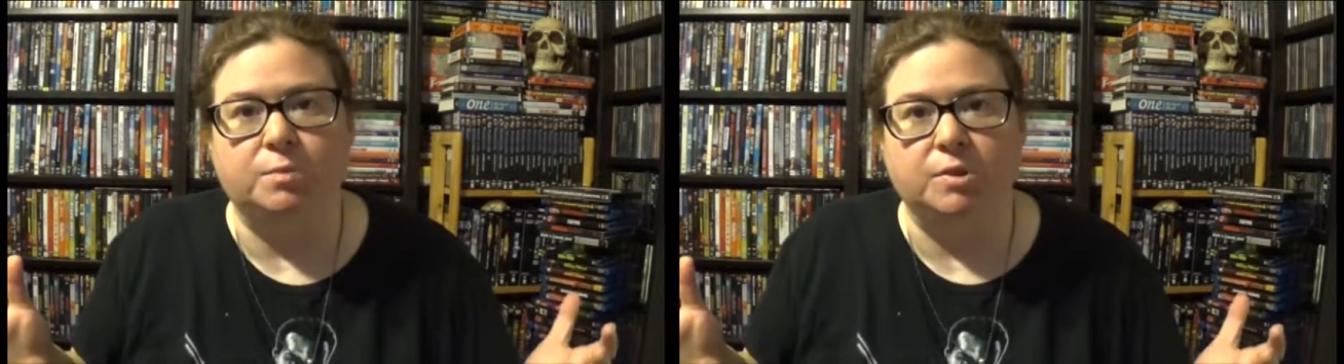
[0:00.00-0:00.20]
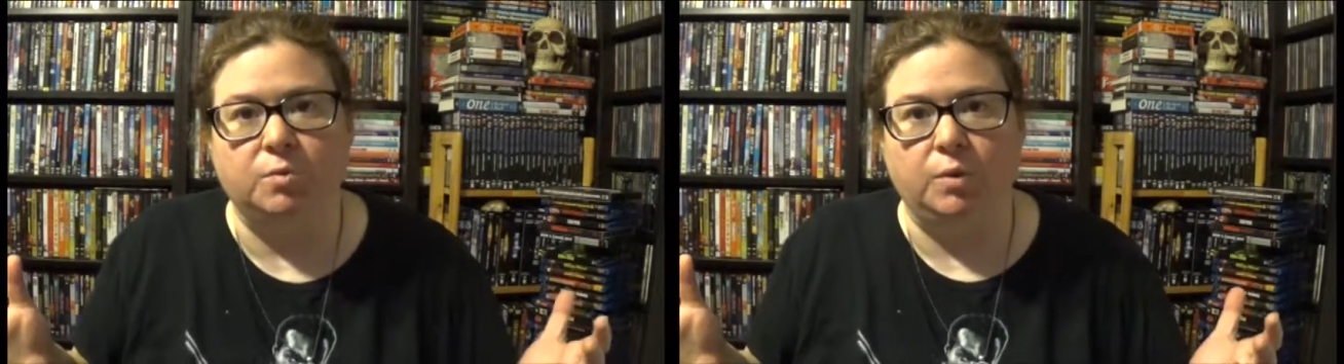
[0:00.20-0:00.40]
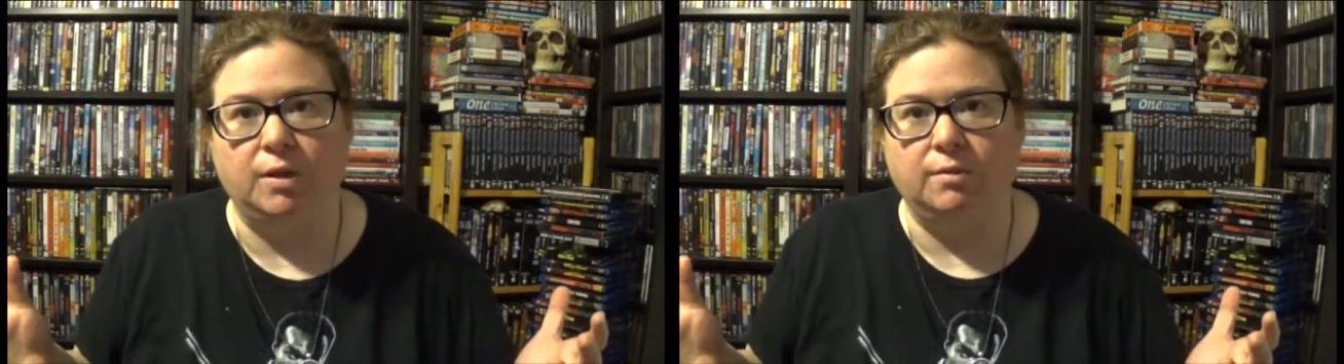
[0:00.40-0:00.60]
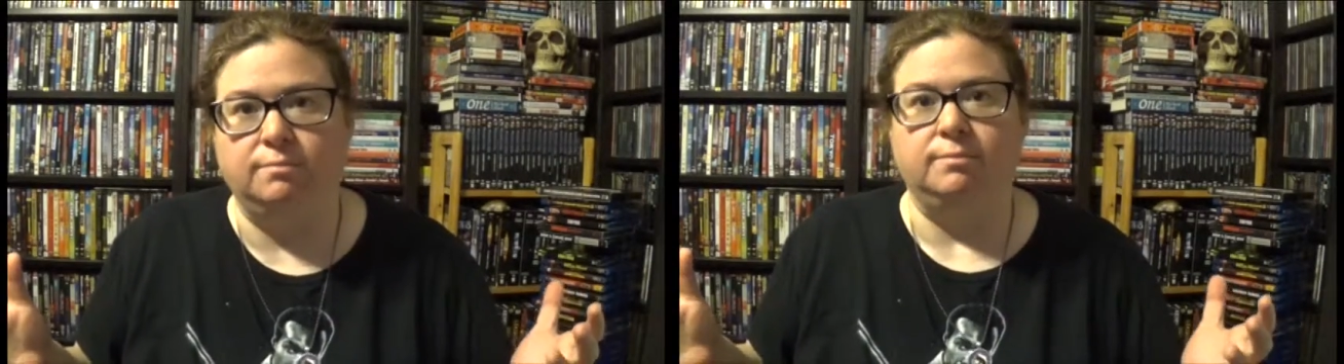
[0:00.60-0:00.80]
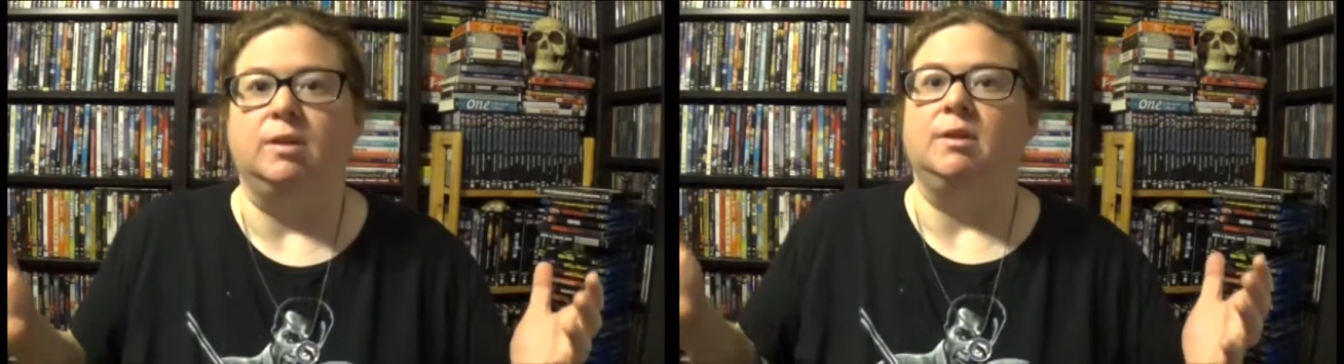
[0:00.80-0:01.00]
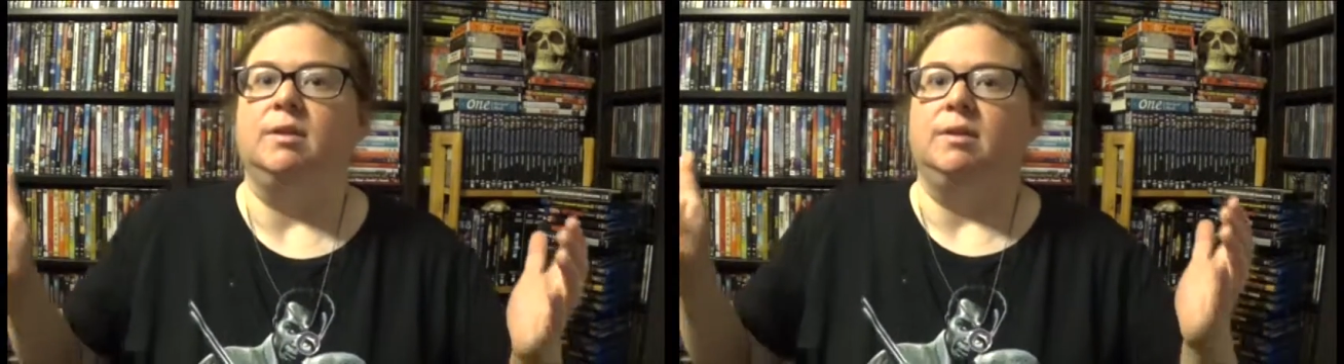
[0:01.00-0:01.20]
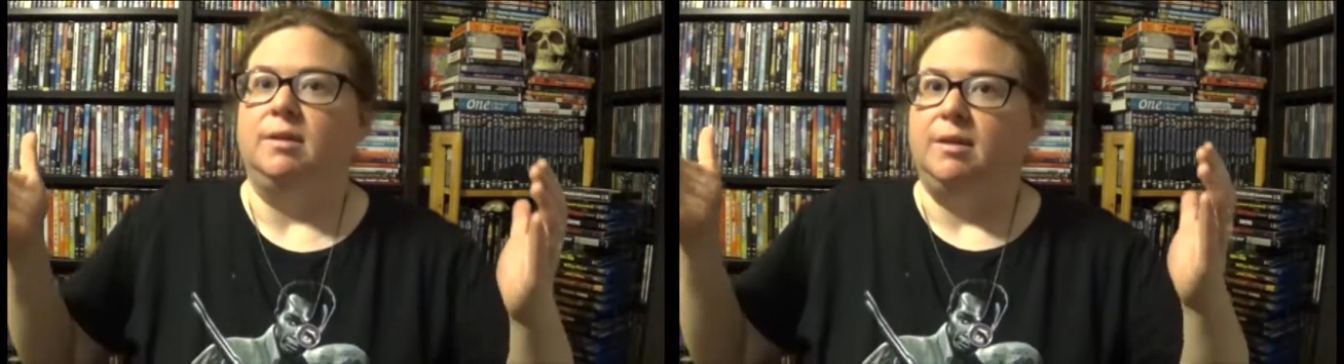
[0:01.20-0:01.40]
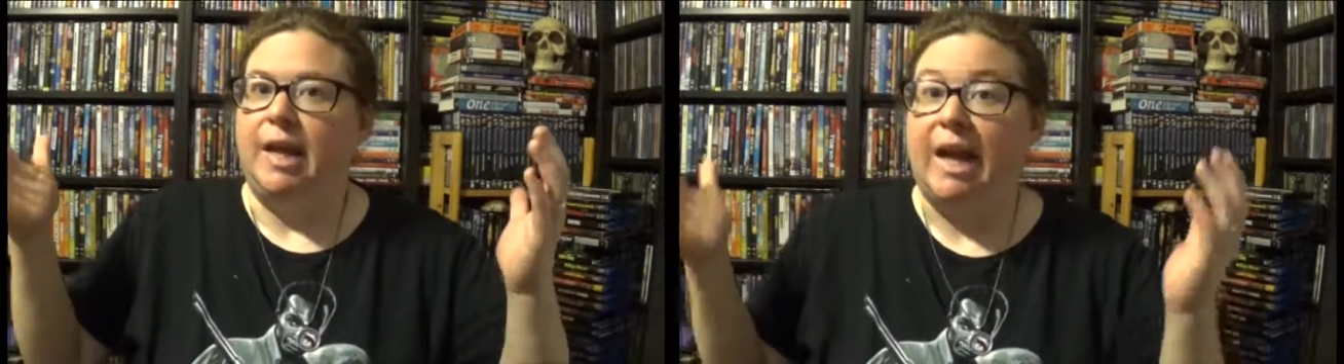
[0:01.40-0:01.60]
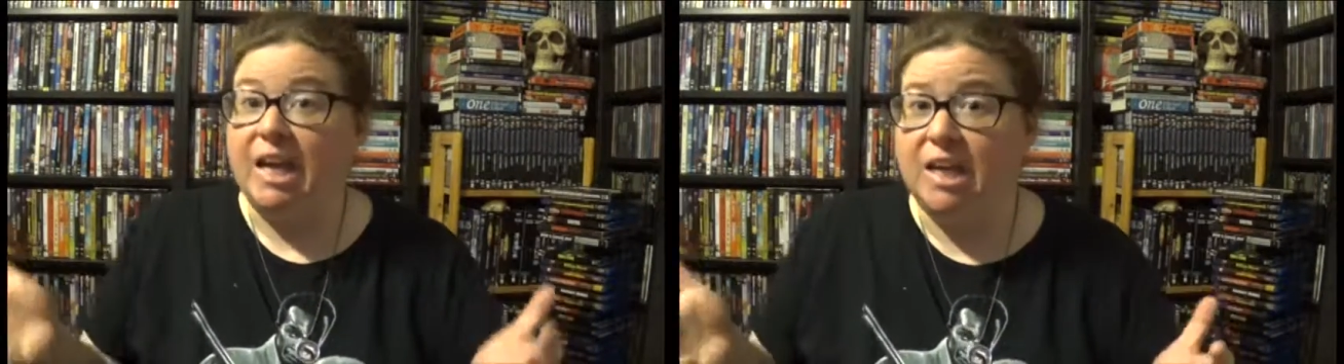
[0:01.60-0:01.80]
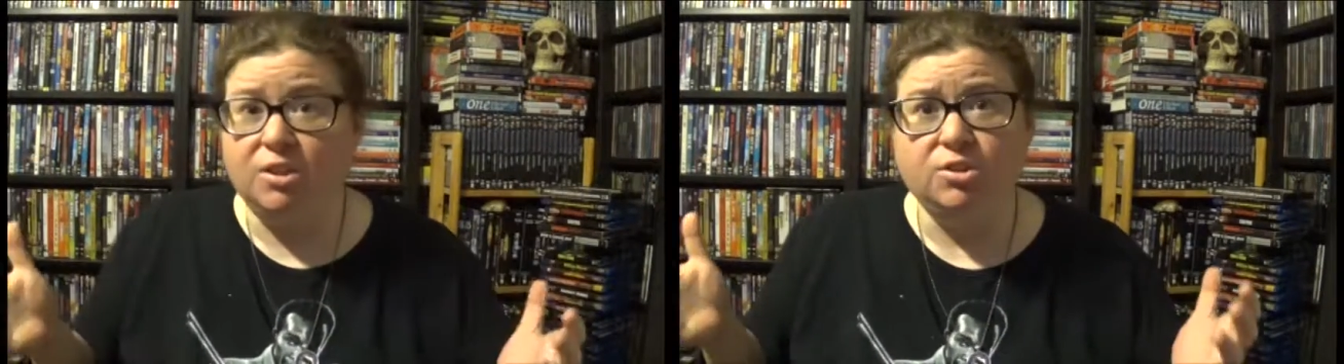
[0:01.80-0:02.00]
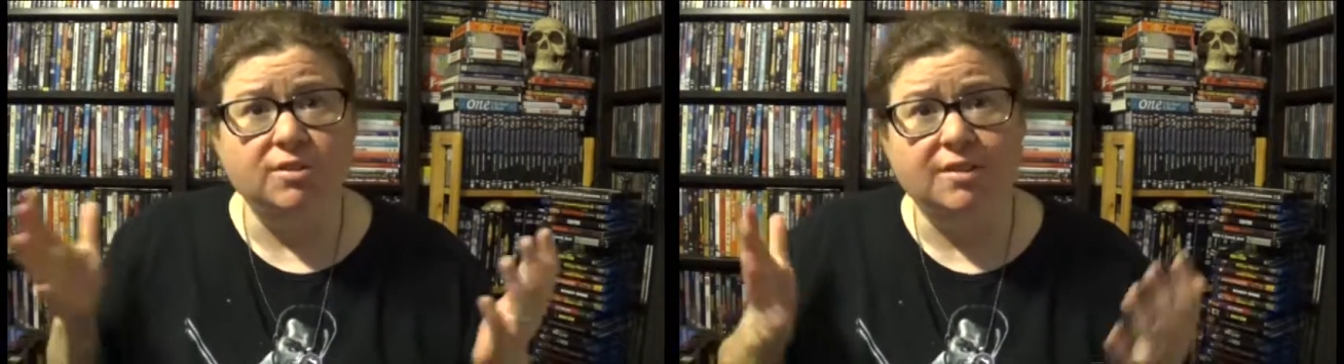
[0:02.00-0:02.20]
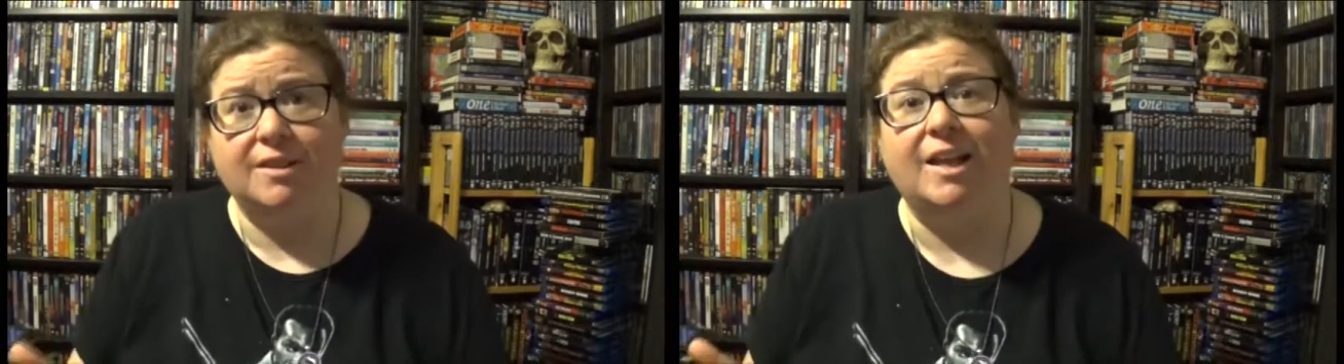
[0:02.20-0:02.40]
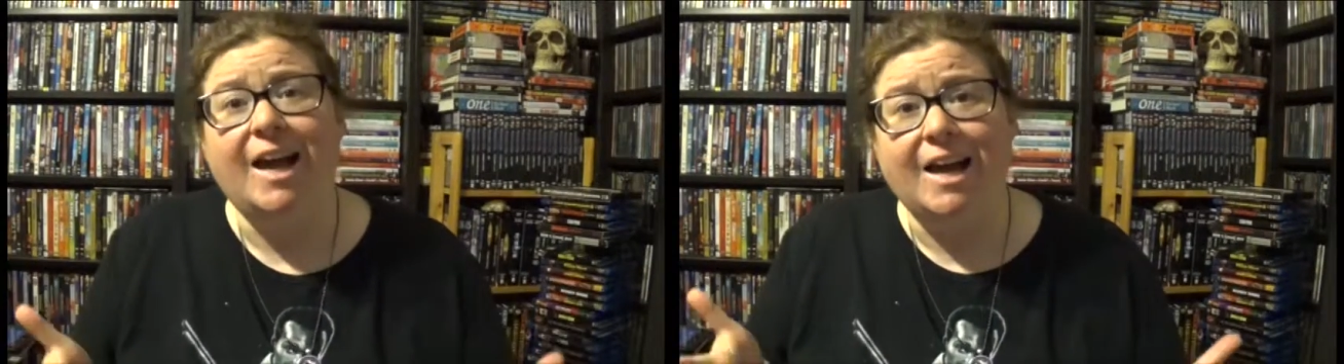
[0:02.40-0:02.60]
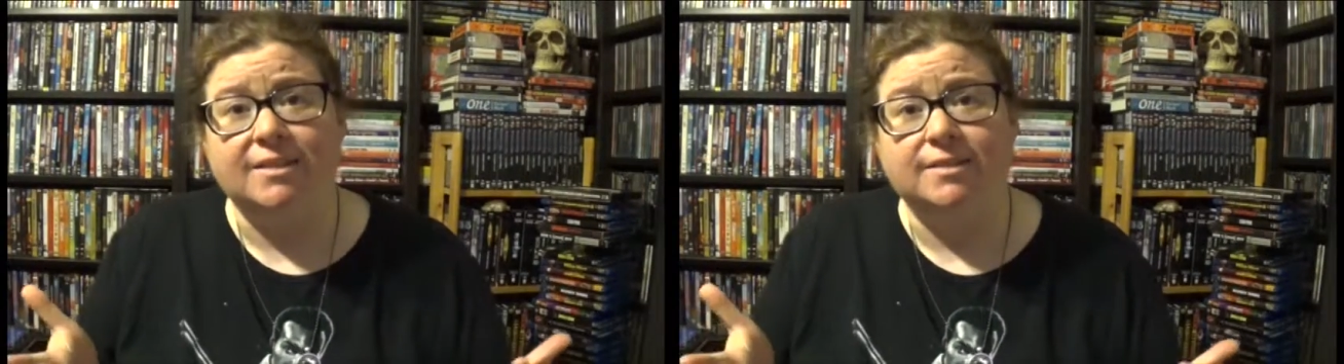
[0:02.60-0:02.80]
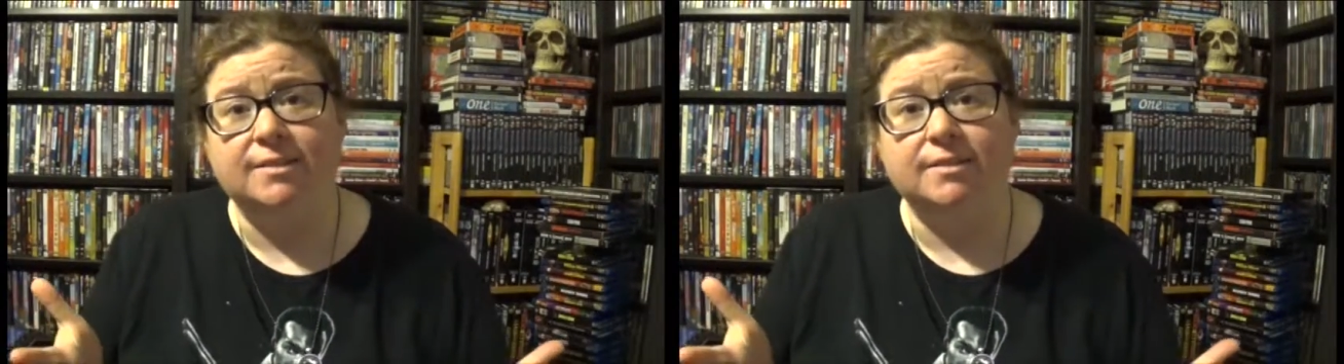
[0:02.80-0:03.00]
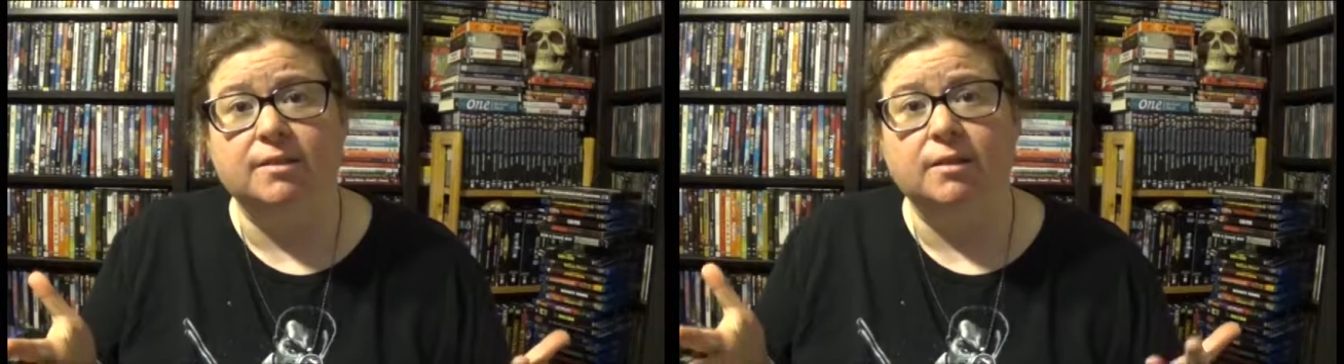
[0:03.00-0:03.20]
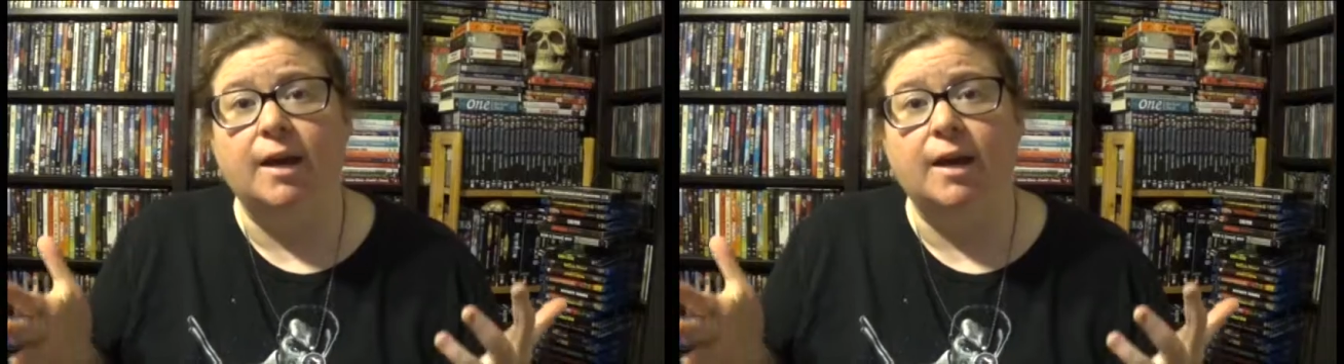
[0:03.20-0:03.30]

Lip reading: between age and class.